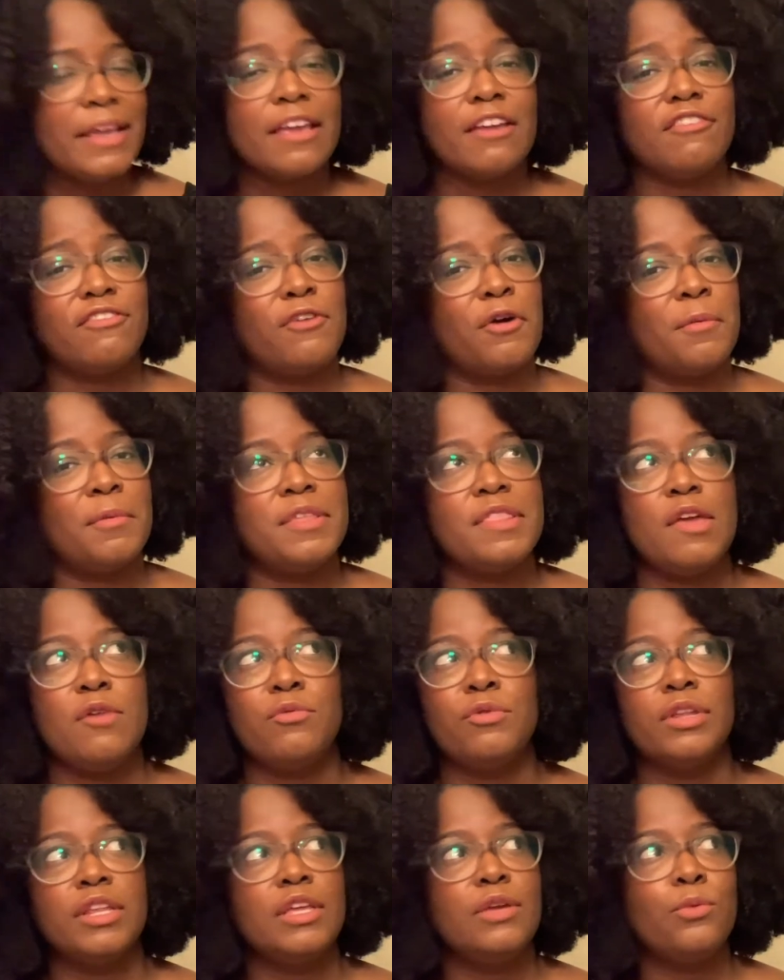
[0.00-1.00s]
it for me. They
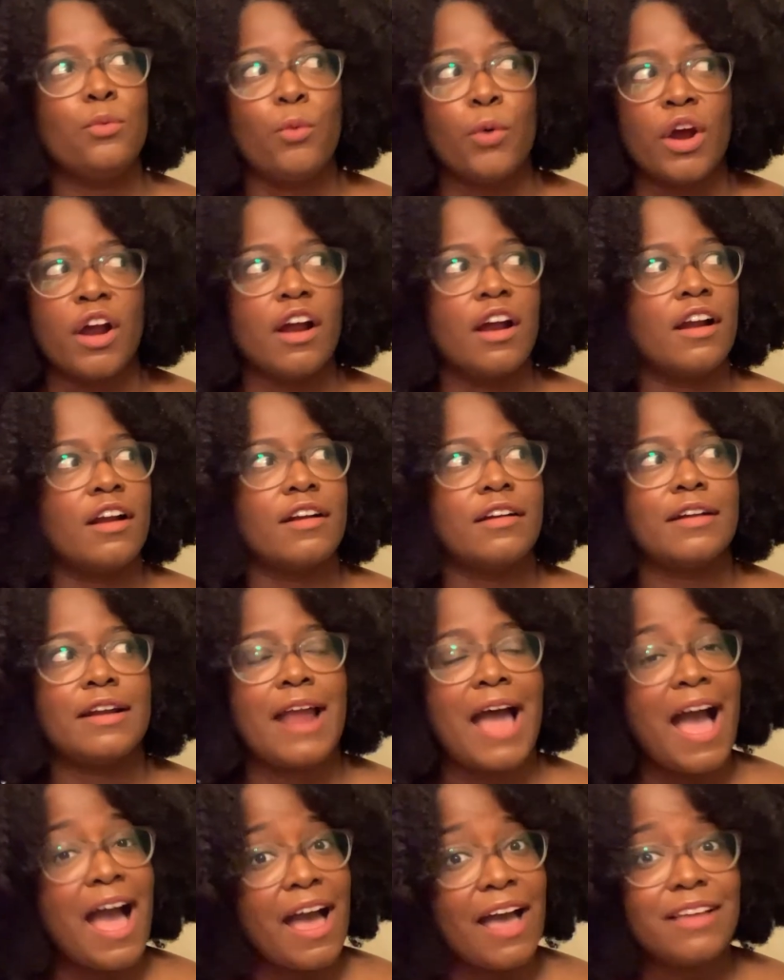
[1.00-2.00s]
really were
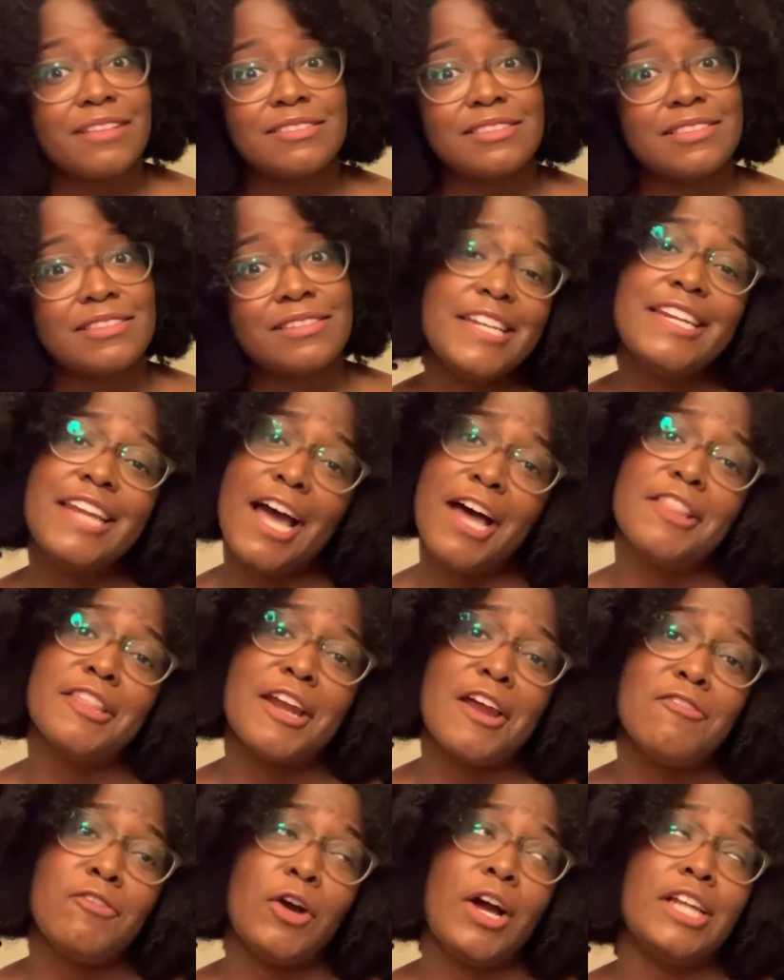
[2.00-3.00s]
not. Now that
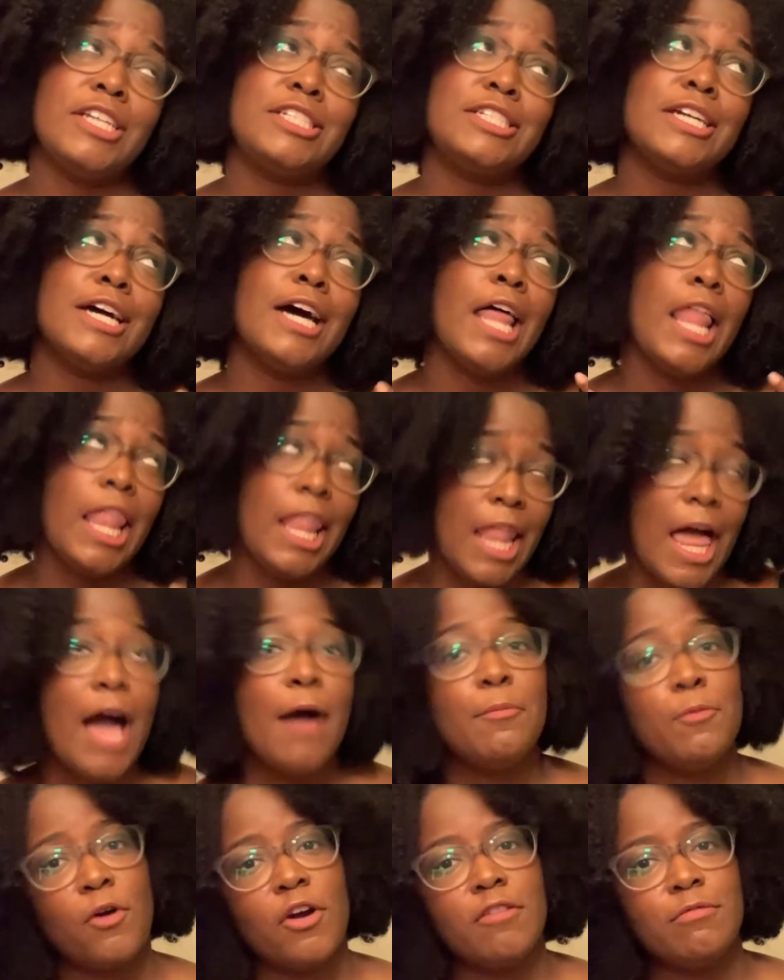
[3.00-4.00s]
I've watched a
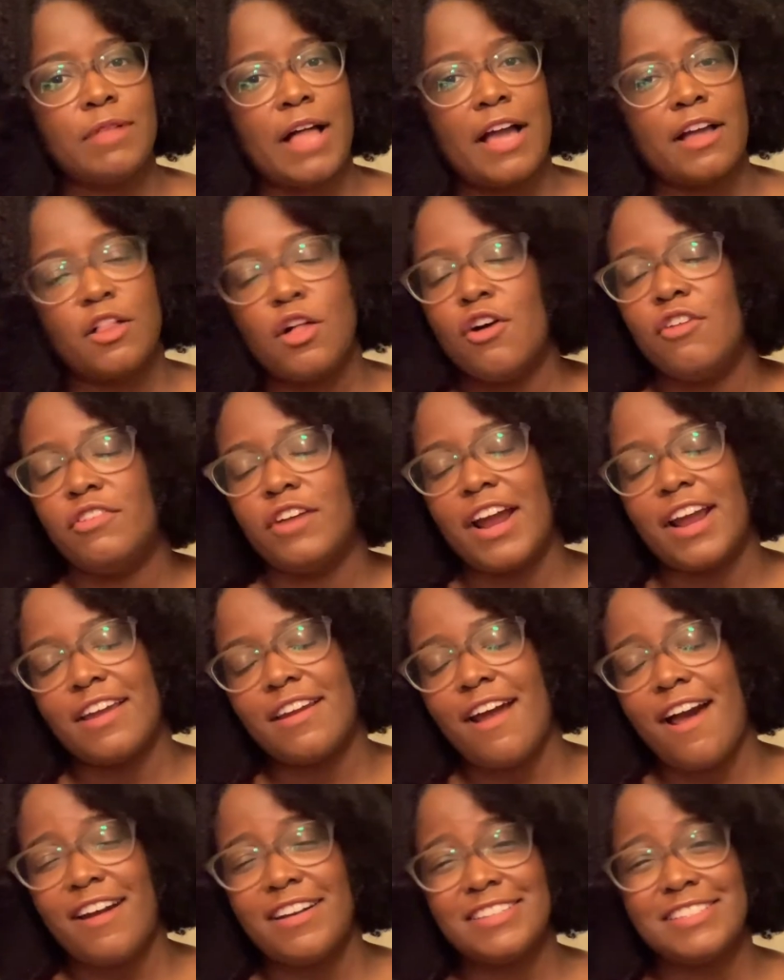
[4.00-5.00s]
lot more Black Clover, I
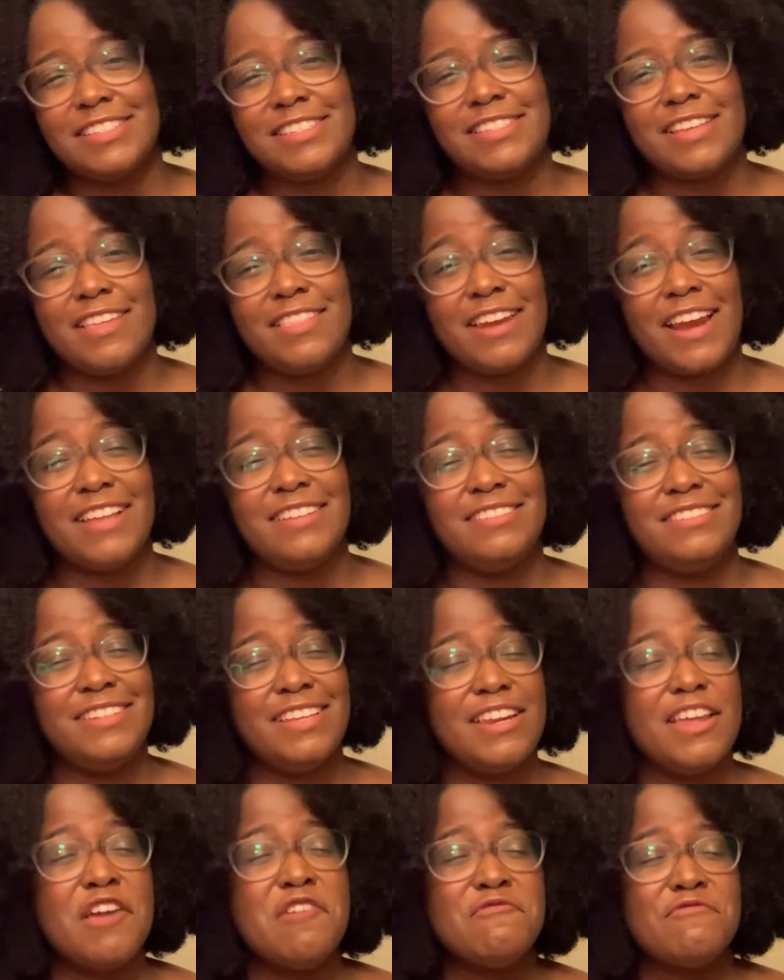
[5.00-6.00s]
can honestly say that I
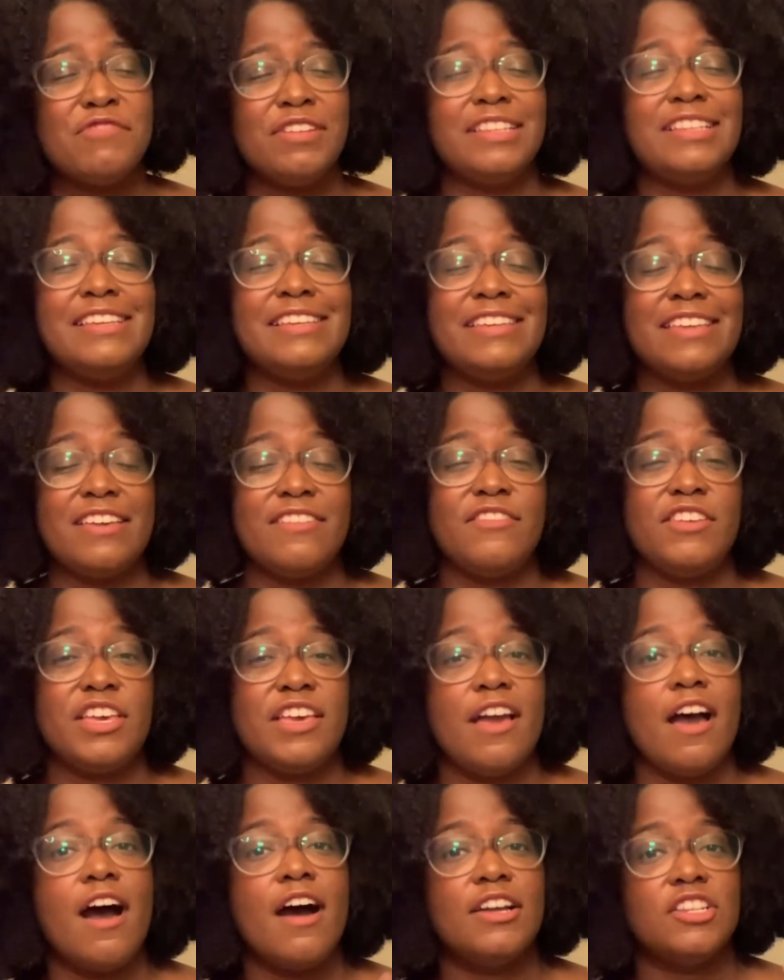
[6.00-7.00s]
didn't really give
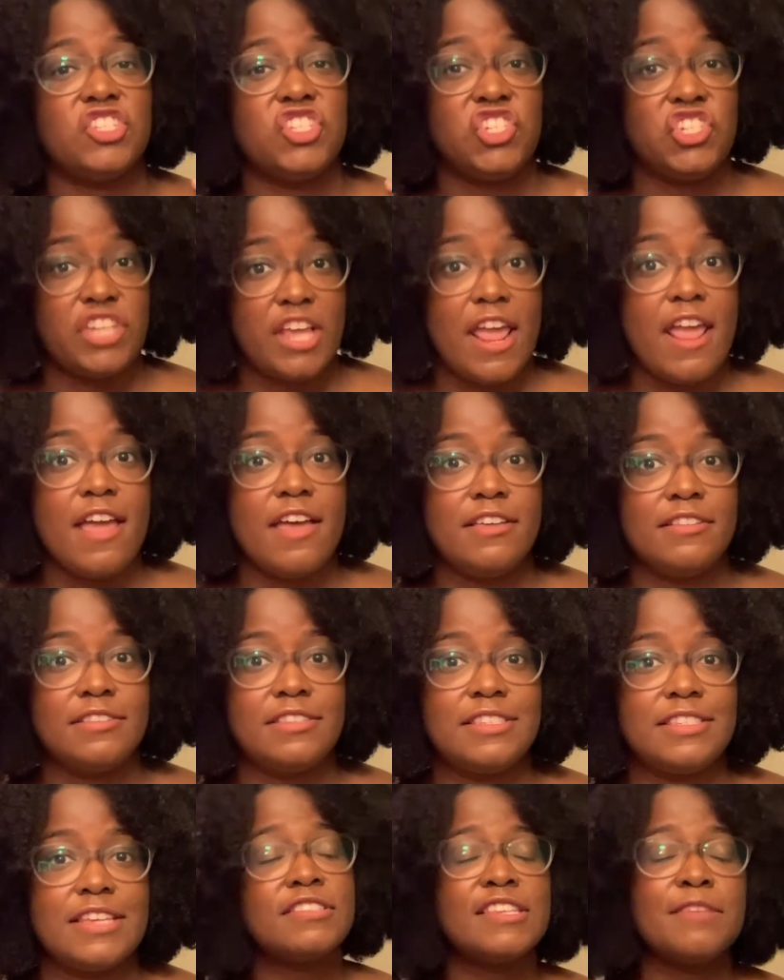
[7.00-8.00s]
it a
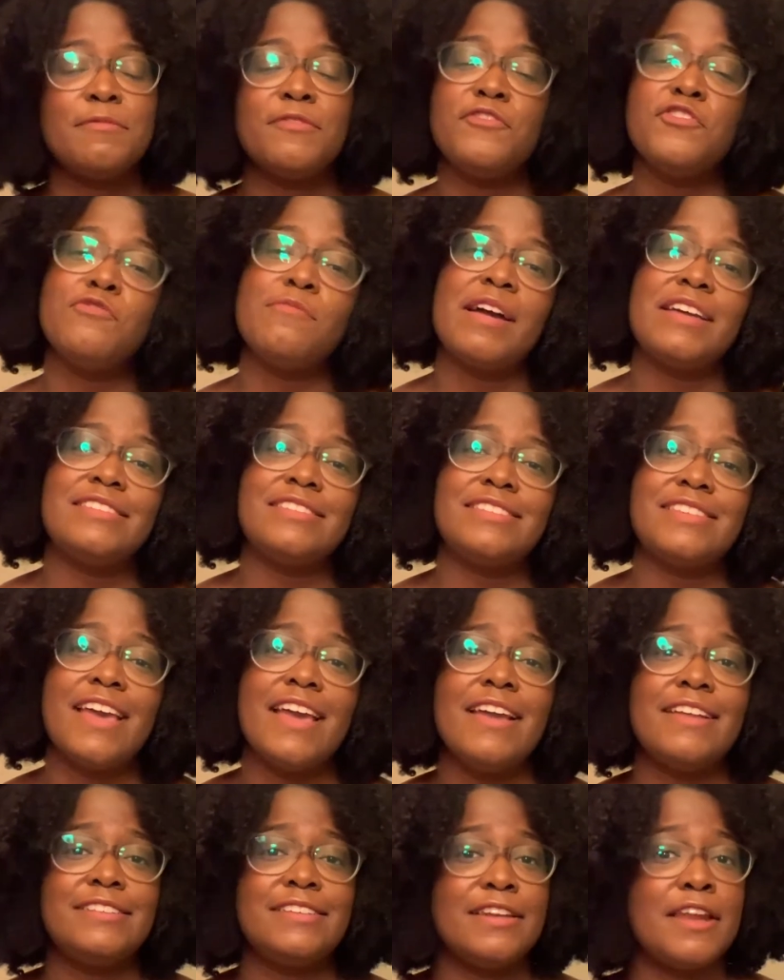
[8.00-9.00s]
chance. Some of you might
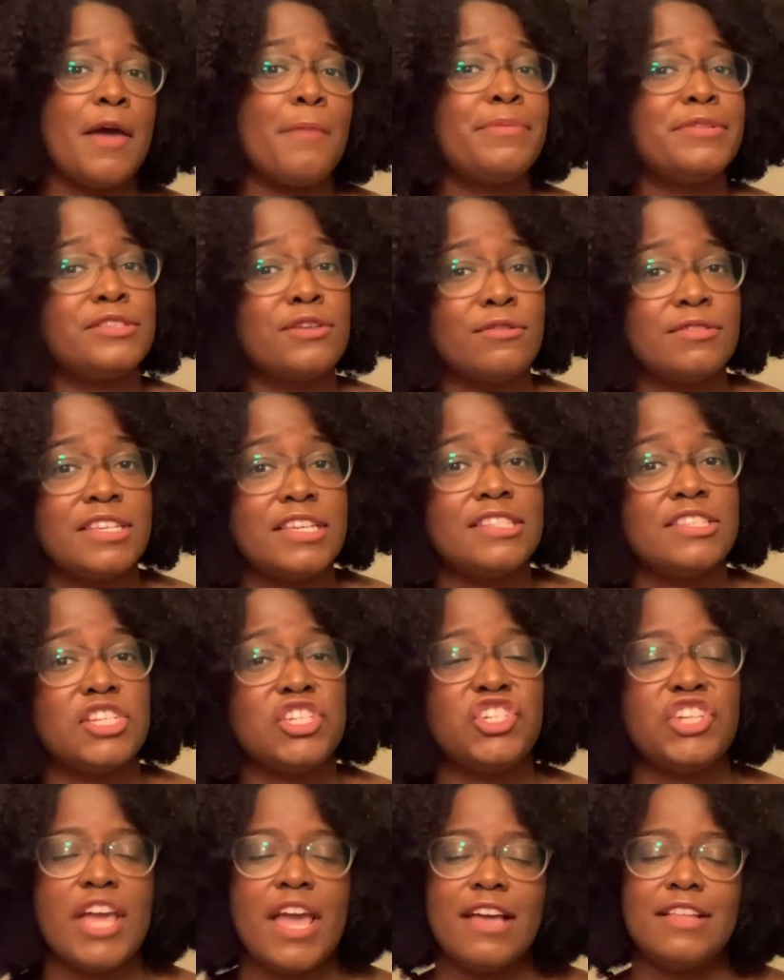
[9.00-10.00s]
say 10 episodes is a
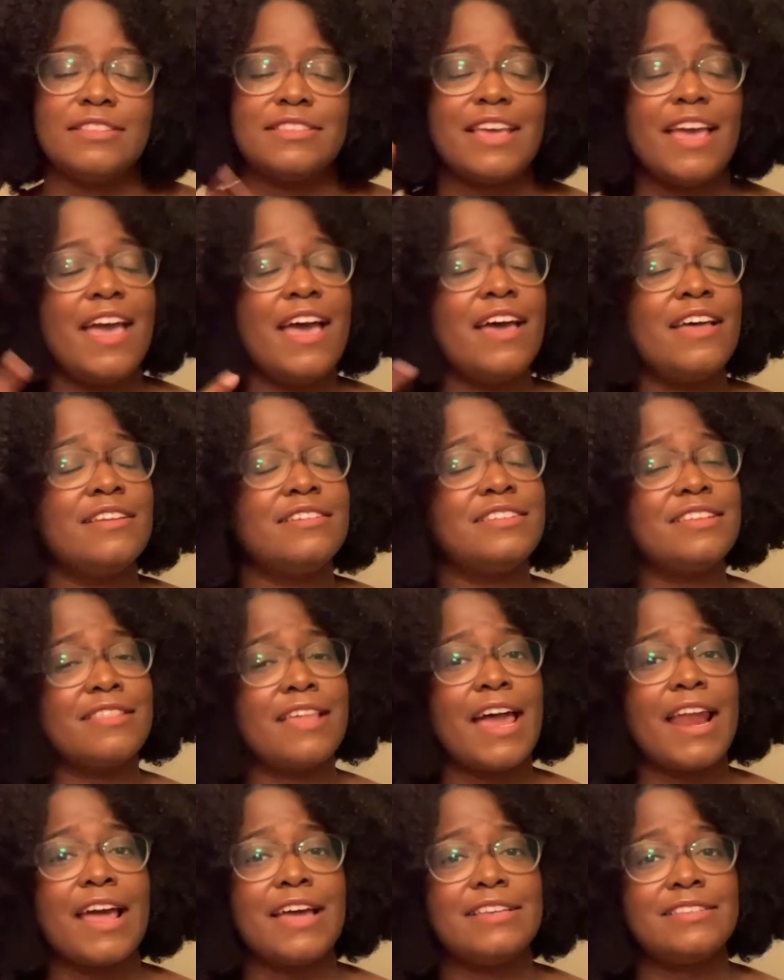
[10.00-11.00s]
chance, and to
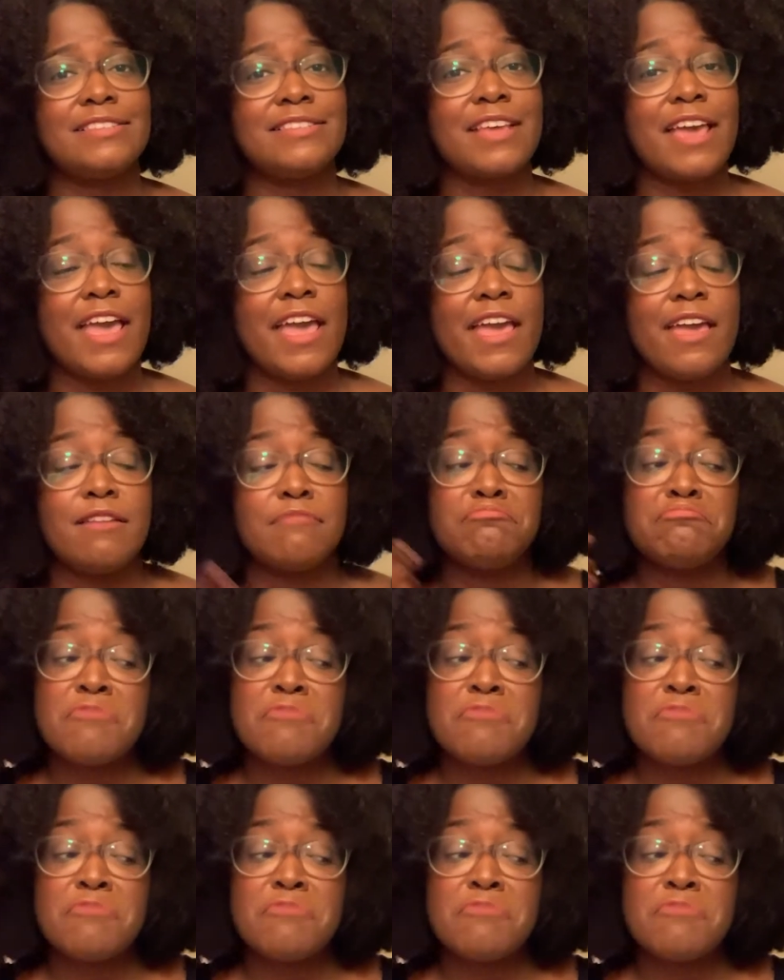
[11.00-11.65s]
that I say,